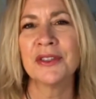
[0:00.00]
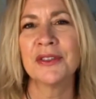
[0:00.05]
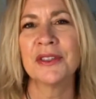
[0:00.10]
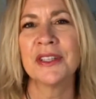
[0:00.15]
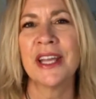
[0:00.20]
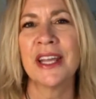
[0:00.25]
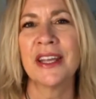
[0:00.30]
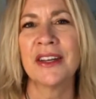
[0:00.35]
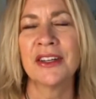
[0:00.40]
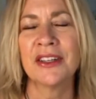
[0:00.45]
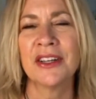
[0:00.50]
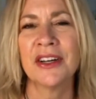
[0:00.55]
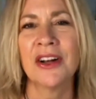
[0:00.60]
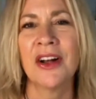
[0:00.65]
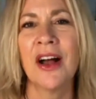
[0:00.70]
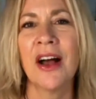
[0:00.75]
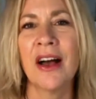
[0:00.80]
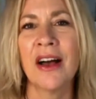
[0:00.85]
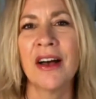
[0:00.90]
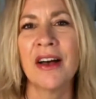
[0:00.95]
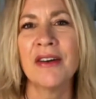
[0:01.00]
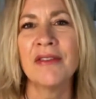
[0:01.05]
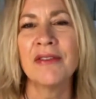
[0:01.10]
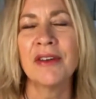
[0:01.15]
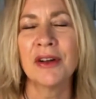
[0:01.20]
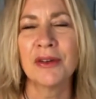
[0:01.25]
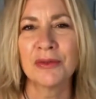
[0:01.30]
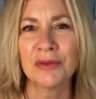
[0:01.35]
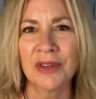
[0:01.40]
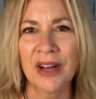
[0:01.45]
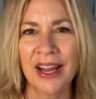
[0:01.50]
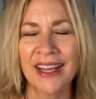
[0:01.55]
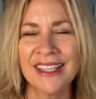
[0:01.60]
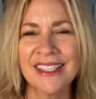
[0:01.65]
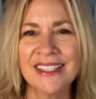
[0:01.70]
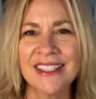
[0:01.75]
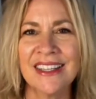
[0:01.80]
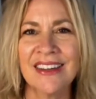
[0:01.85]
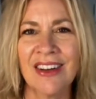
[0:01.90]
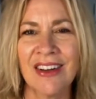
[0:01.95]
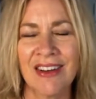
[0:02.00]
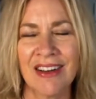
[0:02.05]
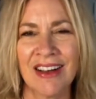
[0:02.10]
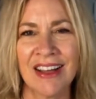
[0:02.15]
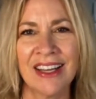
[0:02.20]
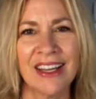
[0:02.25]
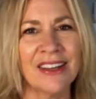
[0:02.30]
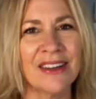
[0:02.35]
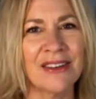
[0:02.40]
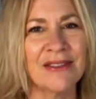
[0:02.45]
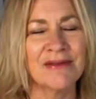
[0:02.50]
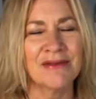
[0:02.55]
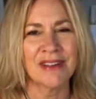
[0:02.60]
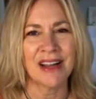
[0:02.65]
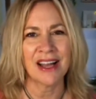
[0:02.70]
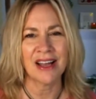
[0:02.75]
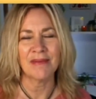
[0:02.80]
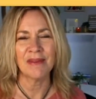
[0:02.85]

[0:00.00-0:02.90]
creator of Write on Web,